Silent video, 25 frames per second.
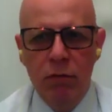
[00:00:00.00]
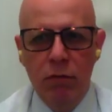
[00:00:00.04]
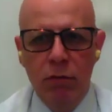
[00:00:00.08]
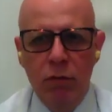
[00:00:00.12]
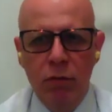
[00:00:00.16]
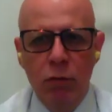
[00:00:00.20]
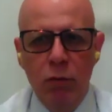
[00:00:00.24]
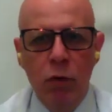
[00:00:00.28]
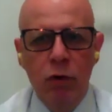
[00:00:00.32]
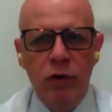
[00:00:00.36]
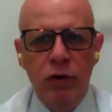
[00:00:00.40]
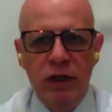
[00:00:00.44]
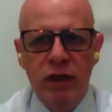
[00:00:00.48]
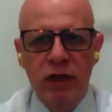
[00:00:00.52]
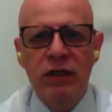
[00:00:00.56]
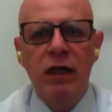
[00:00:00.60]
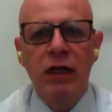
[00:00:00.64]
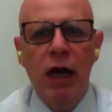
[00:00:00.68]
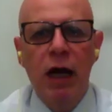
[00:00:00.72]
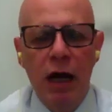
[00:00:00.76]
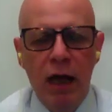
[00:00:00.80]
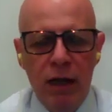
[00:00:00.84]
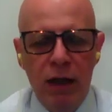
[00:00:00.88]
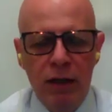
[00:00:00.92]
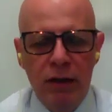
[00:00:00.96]
was the
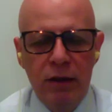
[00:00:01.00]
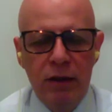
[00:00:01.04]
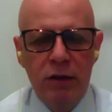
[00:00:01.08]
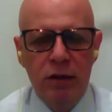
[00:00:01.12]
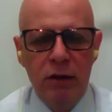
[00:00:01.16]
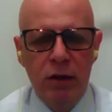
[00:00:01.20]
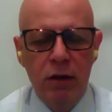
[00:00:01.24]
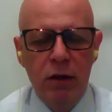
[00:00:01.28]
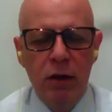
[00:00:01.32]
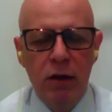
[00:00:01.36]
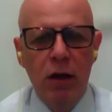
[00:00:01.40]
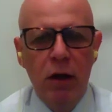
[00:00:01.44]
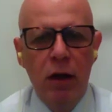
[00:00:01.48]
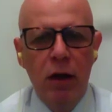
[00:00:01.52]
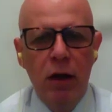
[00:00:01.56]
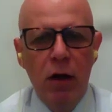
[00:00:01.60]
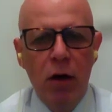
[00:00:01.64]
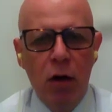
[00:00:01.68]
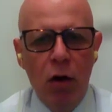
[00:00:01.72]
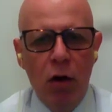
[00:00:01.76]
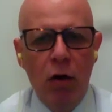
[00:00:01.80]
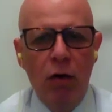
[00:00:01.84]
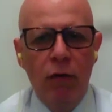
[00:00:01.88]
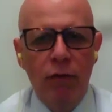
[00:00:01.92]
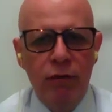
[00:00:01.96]
size
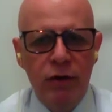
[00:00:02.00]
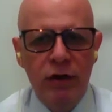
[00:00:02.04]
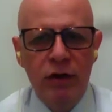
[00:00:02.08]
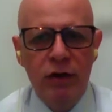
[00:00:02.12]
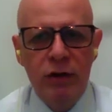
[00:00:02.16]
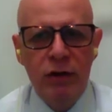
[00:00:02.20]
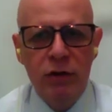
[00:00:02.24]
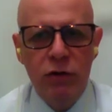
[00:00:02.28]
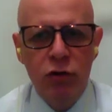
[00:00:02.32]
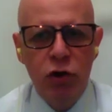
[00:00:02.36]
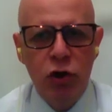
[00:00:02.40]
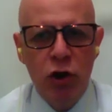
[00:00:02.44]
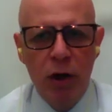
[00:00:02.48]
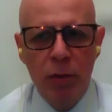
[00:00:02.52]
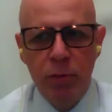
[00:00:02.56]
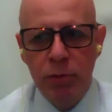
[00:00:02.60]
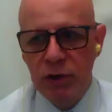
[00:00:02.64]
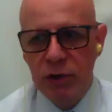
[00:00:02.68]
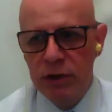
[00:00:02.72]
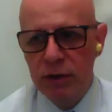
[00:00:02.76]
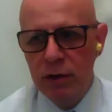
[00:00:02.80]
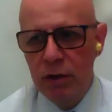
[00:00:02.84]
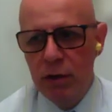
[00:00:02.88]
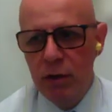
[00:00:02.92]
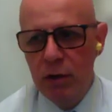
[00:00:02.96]
of these
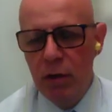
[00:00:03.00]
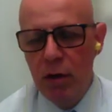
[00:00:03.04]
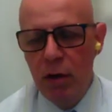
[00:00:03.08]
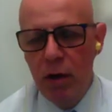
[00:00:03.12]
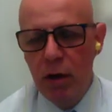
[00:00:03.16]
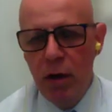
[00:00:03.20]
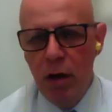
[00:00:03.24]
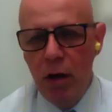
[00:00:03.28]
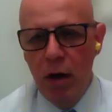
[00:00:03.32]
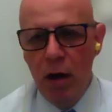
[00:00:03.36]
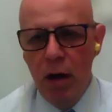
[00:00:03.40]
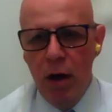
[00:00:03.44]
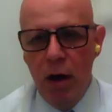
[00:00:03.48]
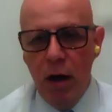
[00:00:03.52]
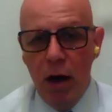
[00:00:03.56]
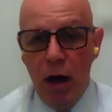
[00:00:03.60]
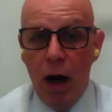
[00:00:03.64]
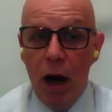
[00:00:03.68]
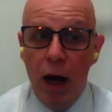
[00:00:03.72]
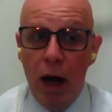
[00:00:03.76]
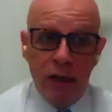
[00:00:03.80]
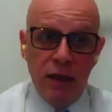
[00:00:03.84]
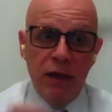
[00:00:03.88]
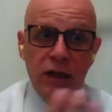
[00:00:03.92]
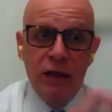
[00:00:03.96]
ships,
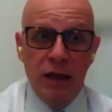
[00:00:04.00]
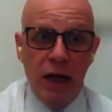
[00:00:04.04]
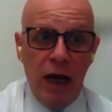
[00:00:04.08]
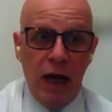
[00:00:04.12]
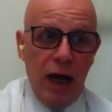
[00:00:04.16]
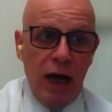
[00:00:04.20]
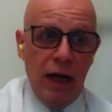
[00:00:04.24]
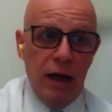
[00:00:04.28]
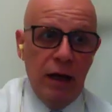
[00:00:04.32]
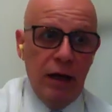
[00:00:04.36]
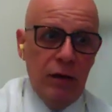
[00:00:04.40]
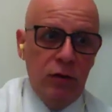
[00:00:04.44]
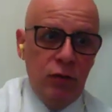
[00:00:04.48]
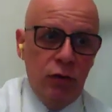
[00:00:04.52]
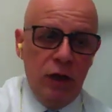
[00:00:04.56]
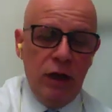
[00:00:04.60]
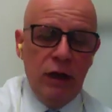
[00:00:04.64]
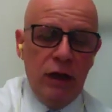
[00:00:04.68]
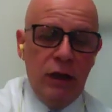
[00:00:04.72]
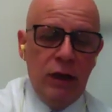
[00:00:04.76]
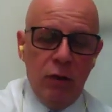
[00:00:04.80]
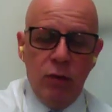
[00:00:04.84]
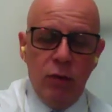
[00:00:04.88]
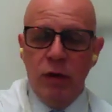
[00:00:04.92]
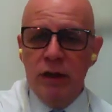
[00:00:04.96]
and the sign
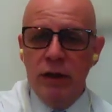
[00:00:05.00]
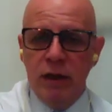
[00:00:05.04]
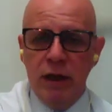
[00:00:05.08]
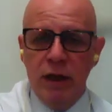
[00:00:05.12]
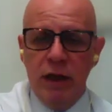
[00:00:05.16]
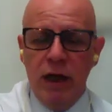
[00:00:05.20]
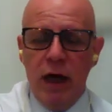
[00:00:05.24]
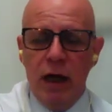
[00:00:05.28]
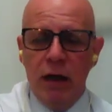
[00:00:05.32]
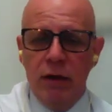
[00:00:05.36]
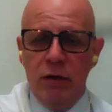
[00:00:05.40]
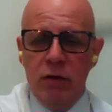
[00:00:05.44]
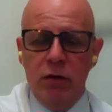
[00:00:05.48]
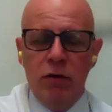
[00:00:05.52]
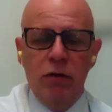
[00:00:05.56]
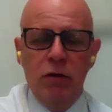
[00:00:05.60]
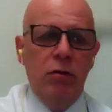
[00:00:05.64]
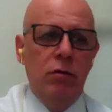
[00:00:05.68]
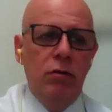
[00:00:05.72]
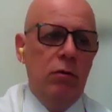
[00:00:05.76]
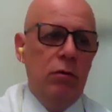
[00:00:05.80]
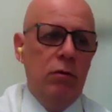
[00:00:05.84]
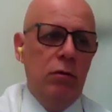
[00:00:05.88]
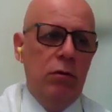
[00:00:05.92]
treaty with another